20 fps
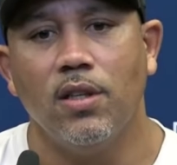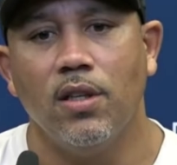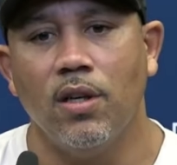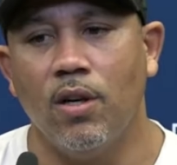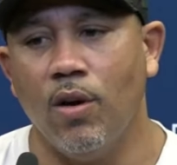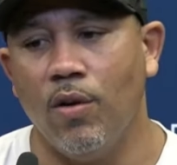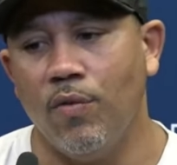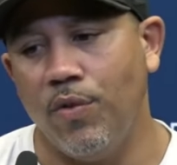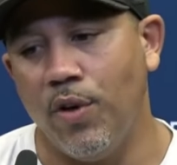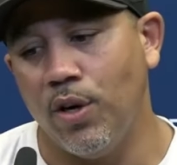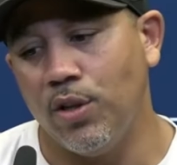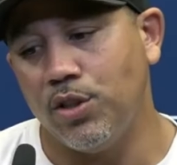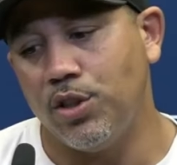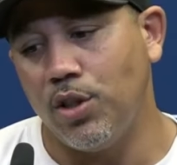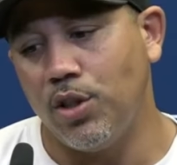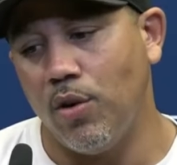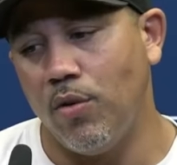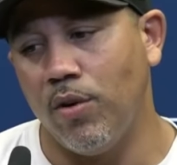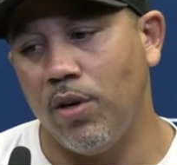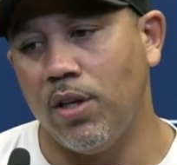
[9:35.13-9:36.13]
If they're
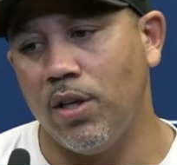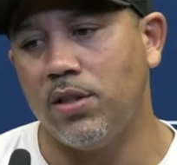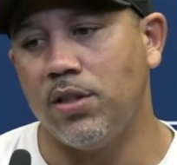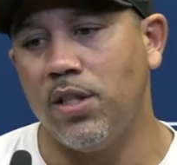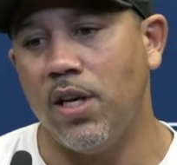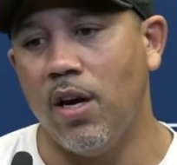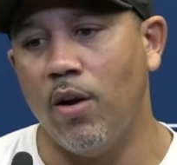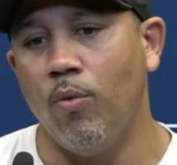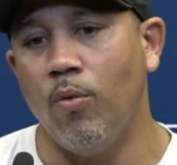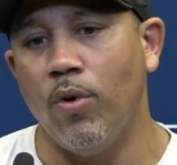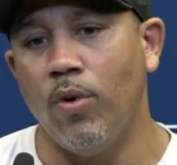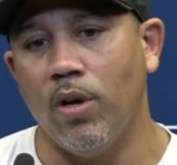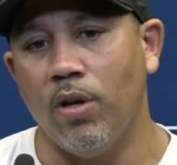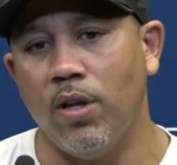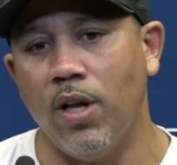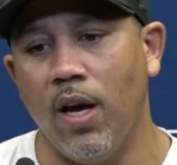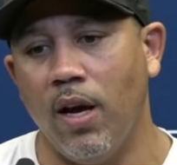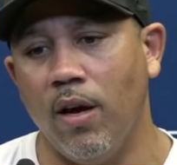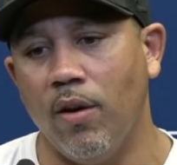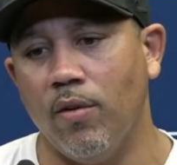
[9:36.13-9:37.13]
showing us
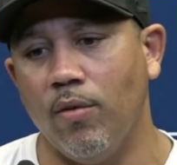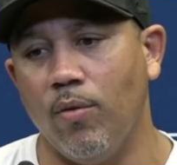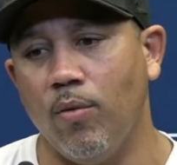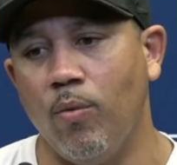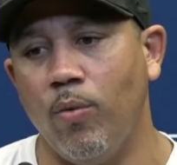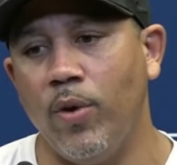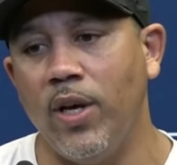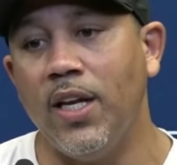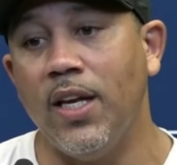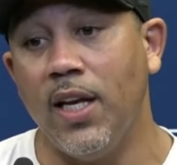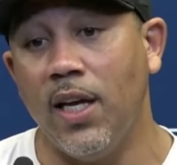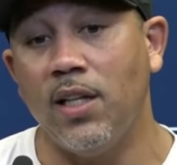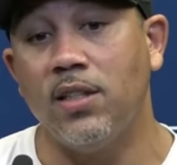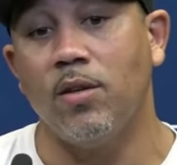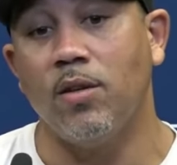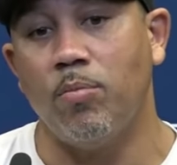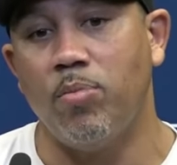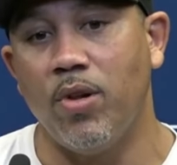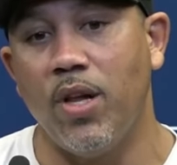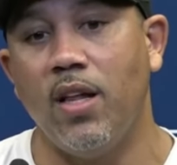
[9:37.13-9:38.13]
that we need
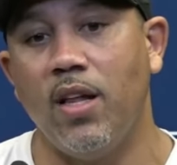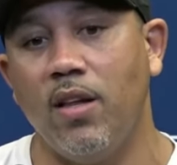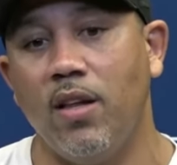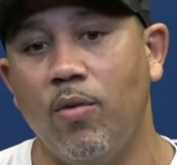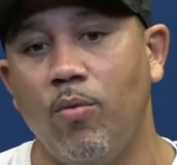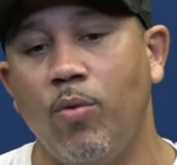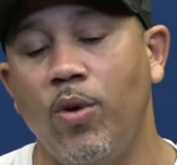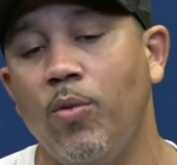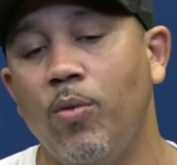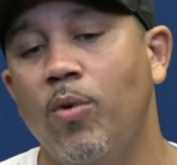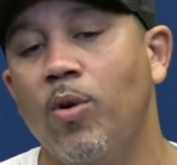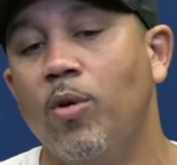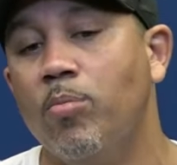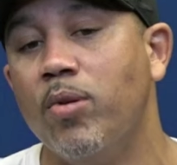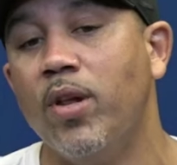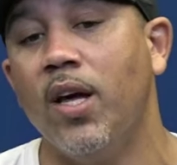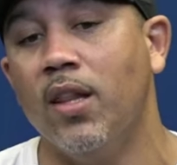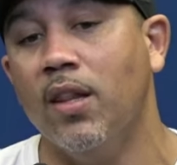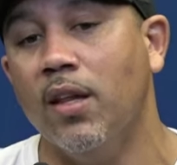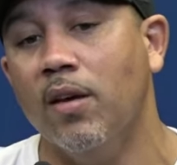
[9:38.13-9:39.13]
to play them, we will
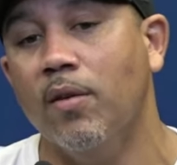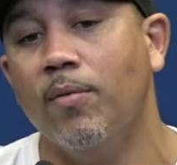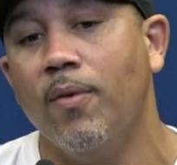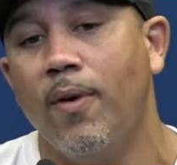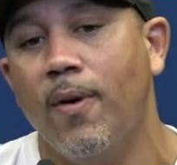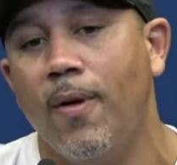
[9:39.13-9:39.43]
play them.